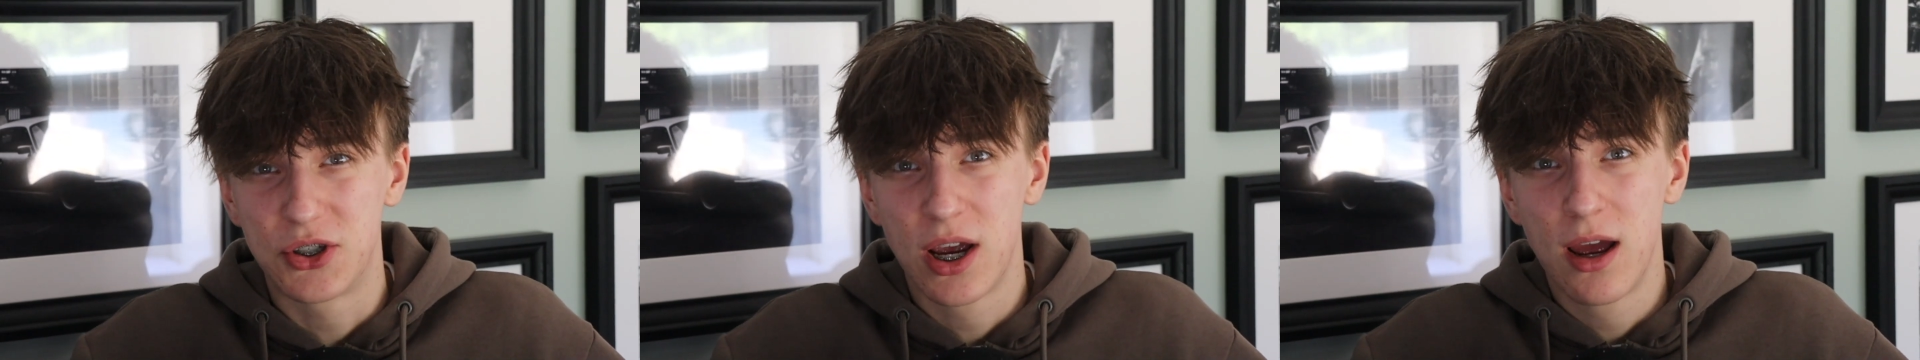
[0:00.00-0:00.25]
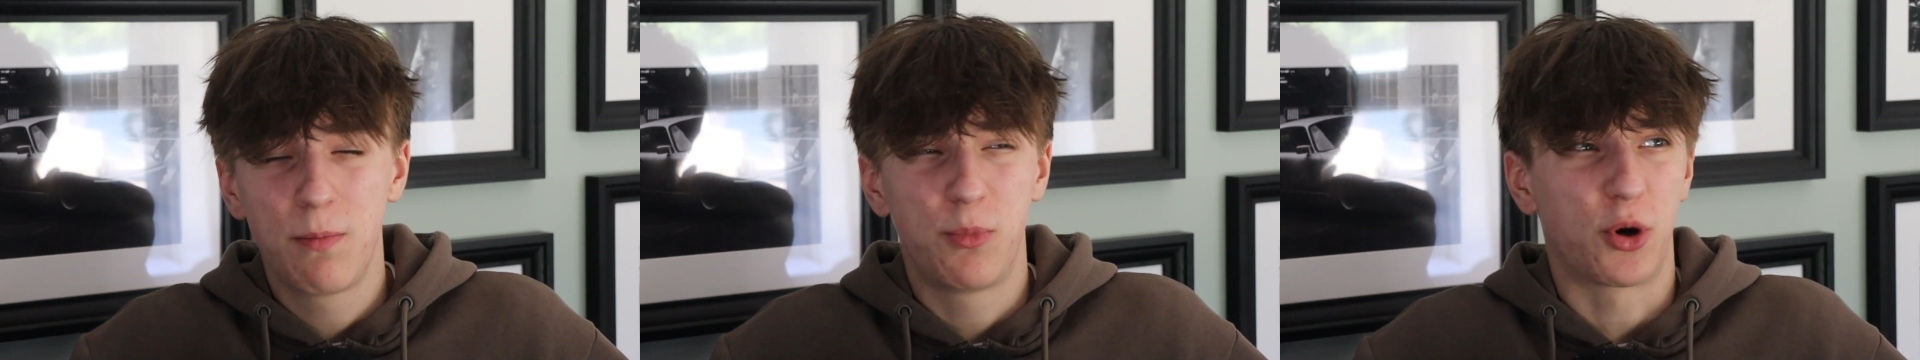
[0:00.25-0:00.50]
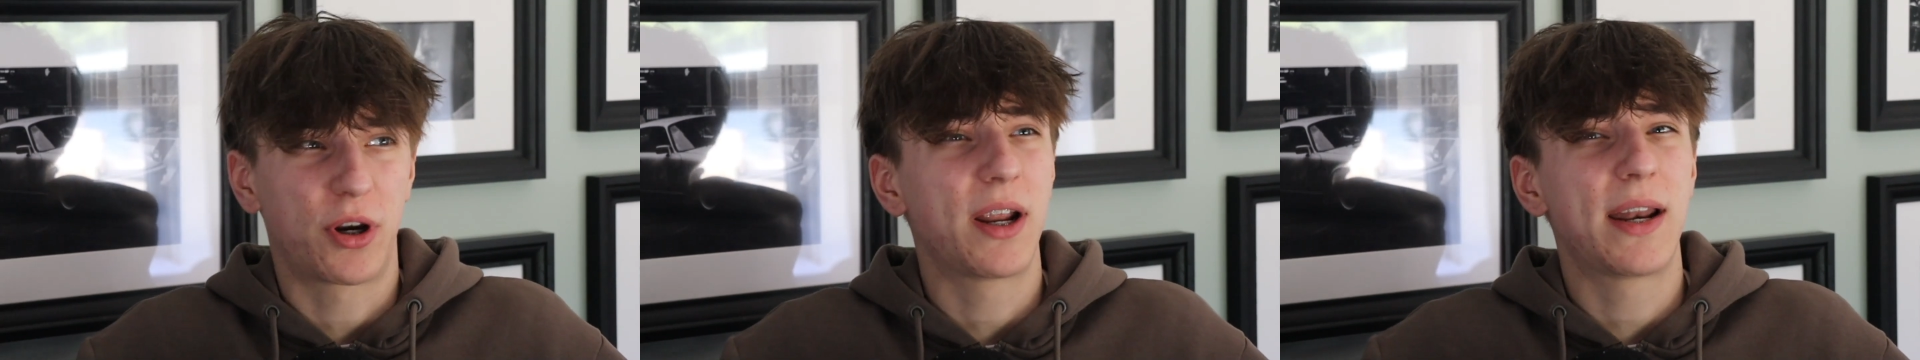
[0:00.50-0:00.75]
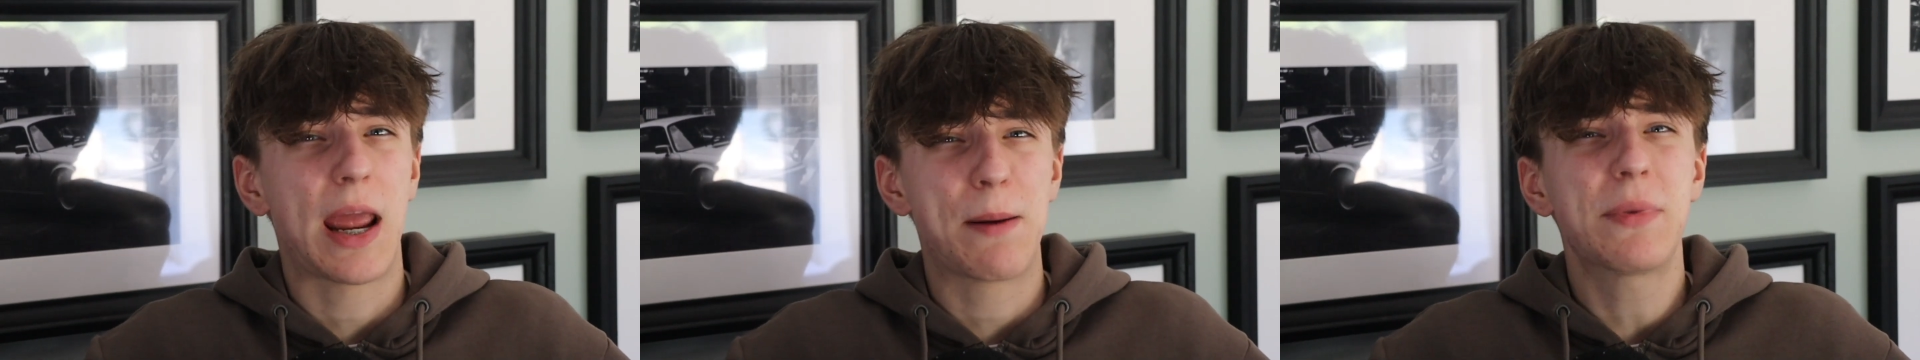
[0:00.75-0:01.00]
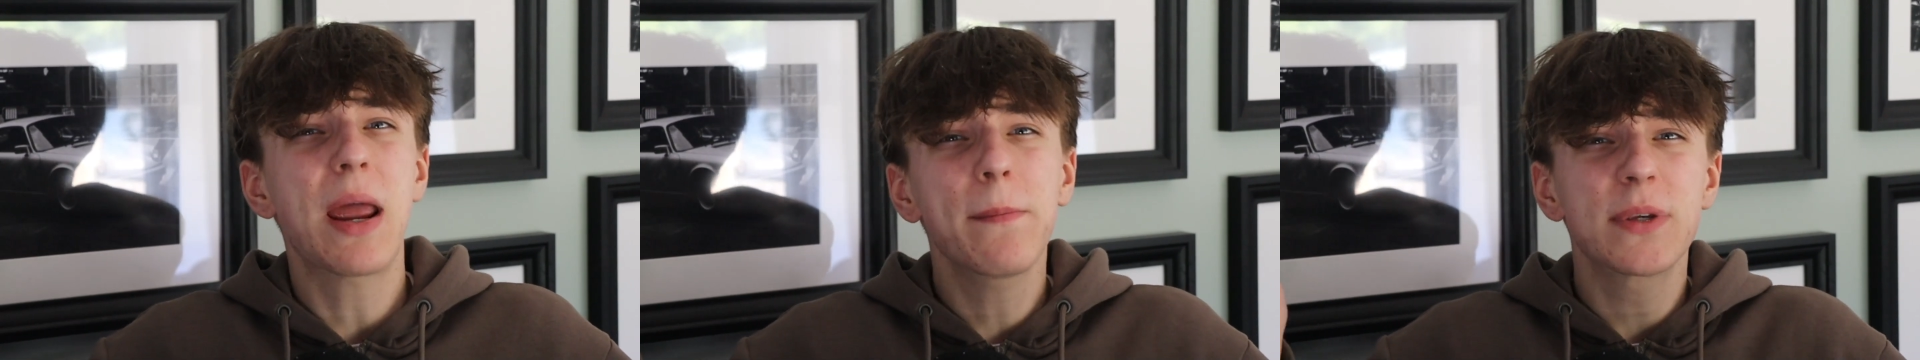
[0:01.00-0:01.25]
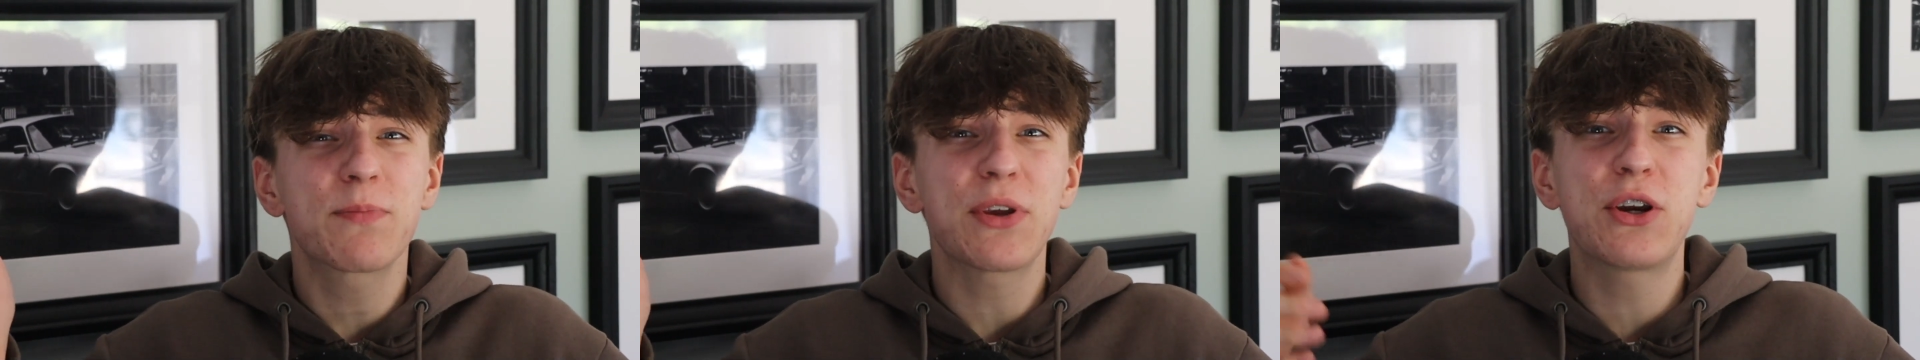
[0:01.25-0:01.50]
I'm not going to name
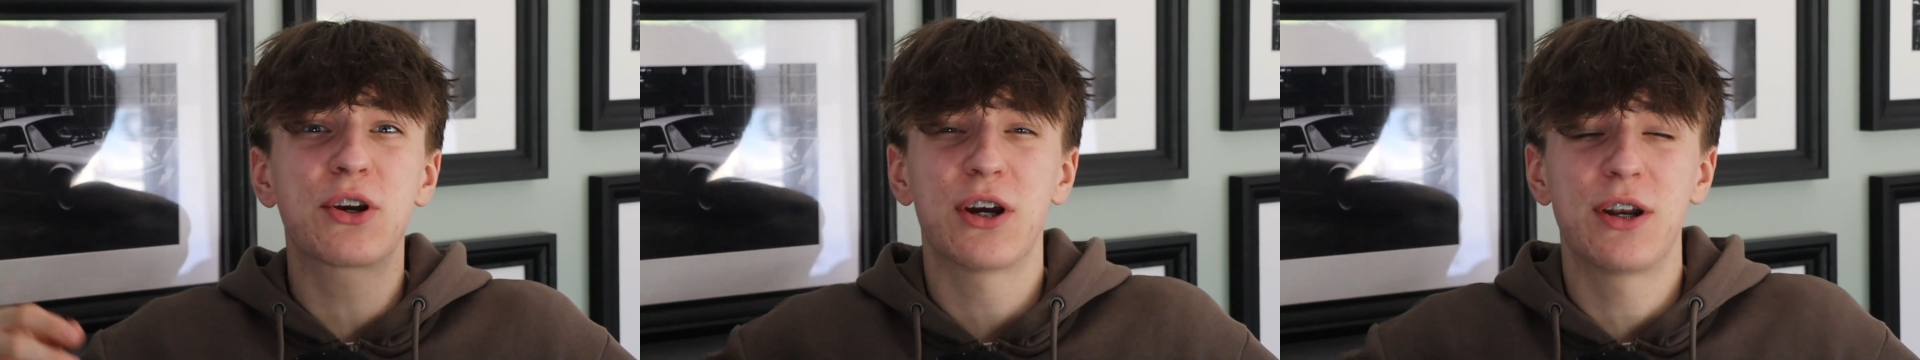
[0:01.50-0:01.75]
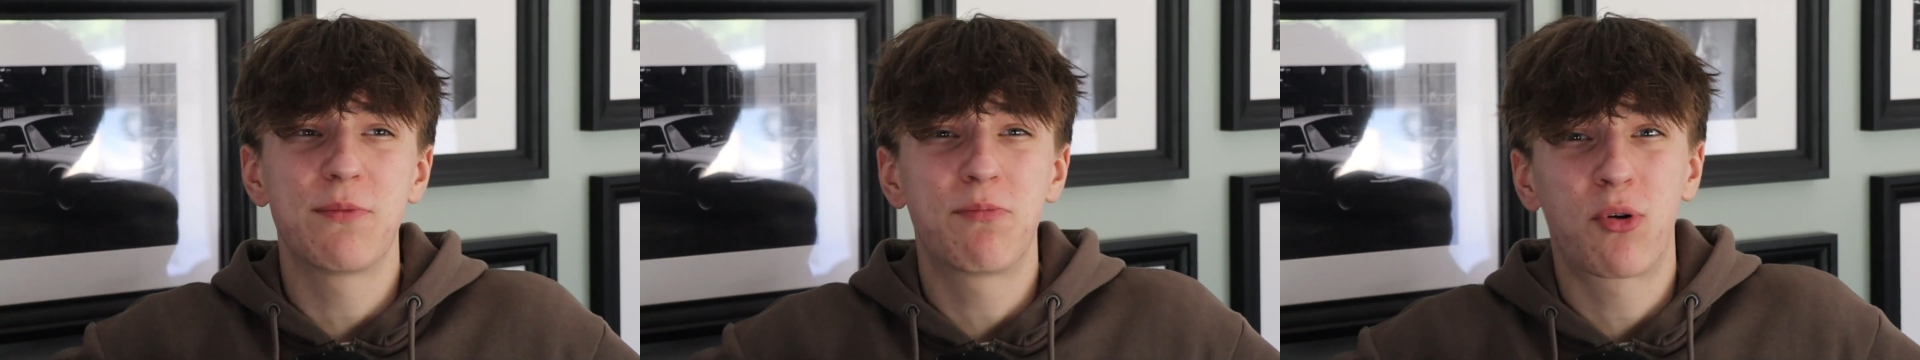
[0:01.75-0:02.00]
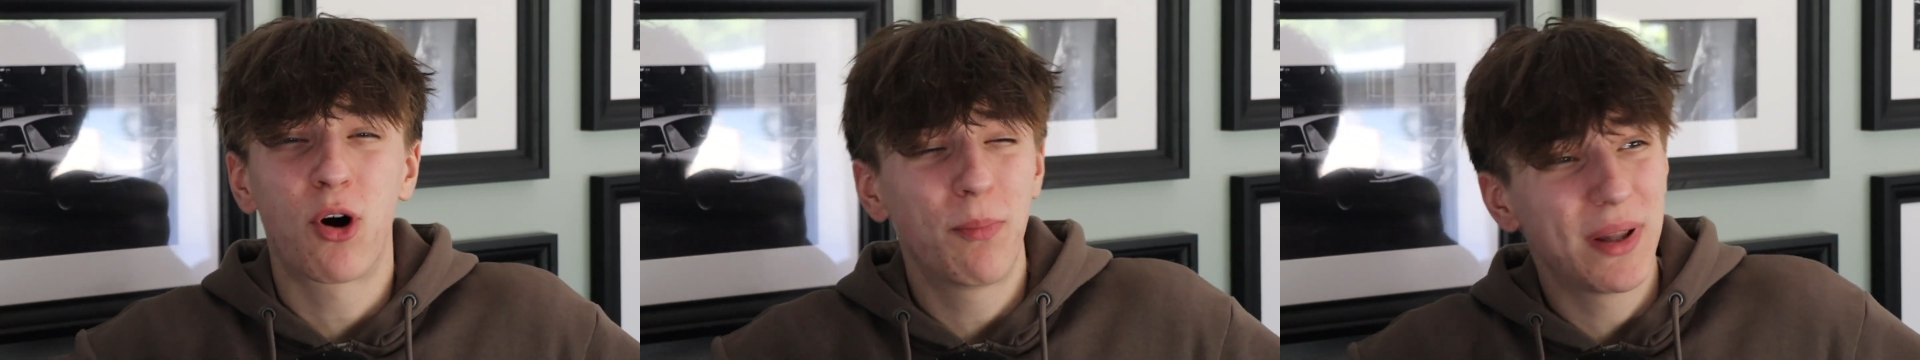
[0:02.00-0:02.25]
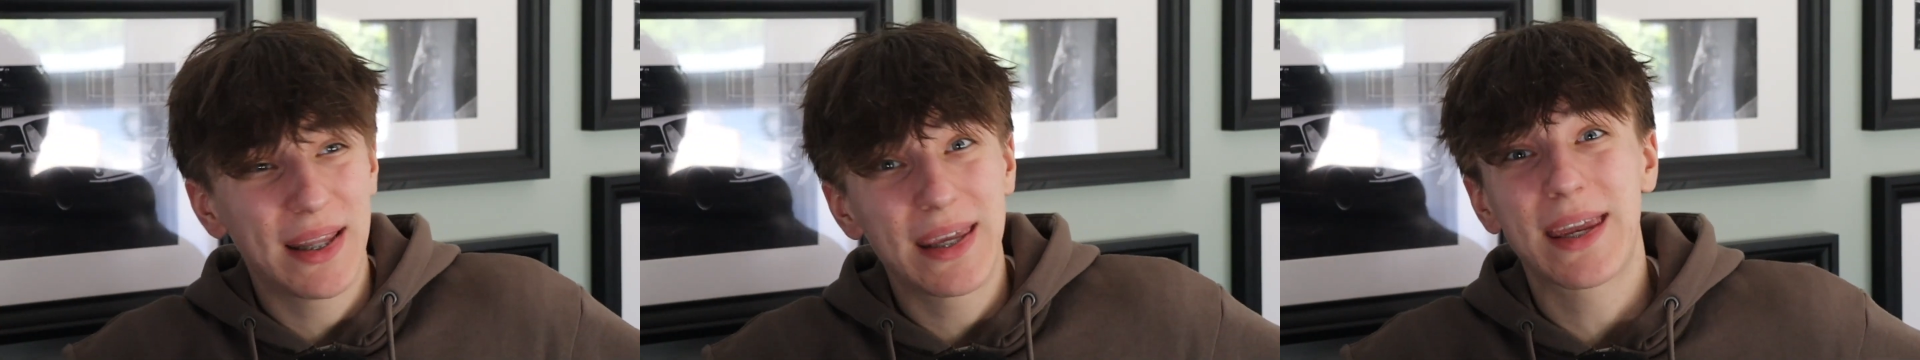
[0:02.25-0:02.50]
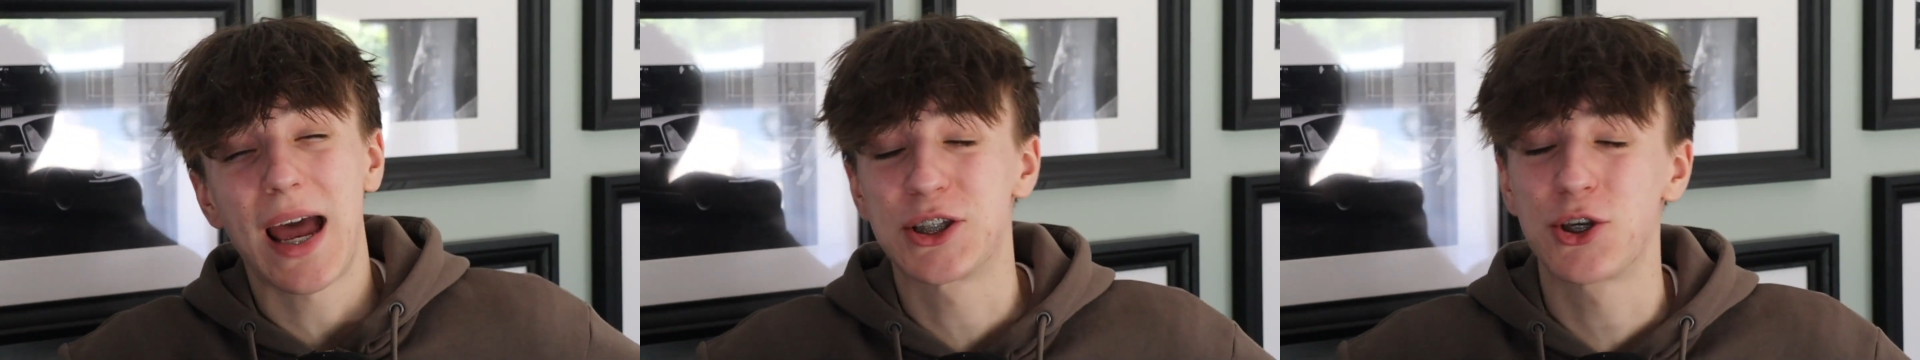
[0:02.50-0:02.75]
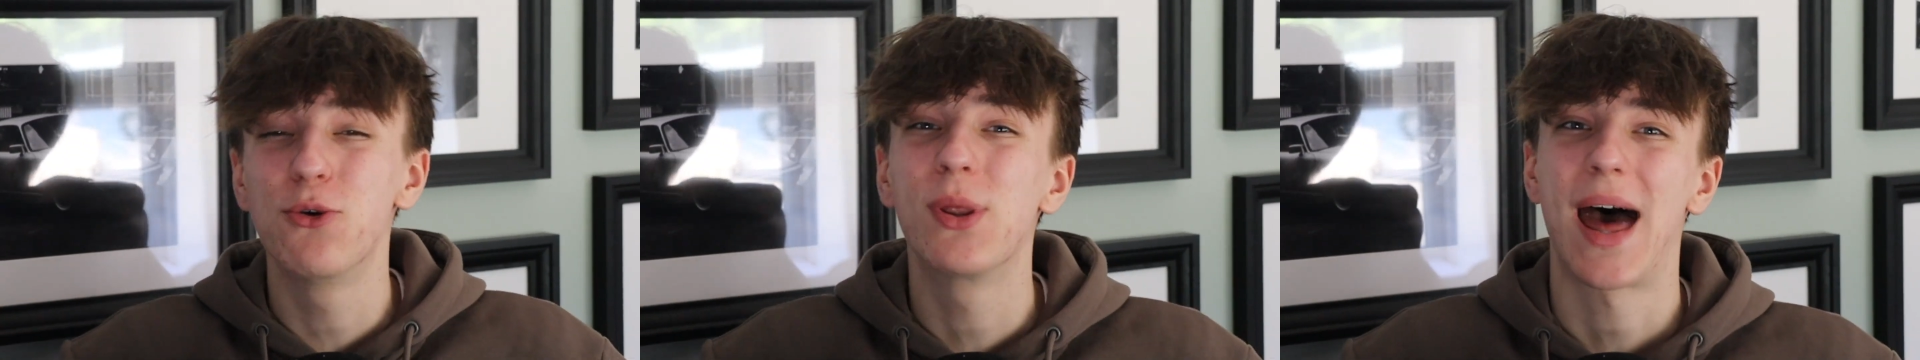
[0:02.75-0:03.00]
names, but you can probably guess
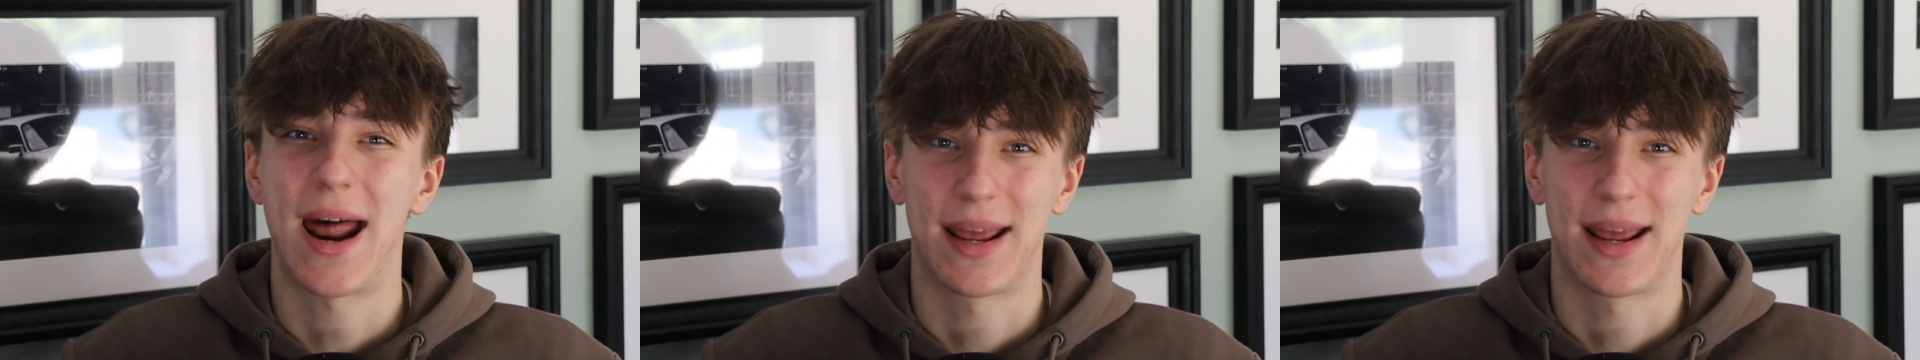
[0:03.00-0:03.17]
who that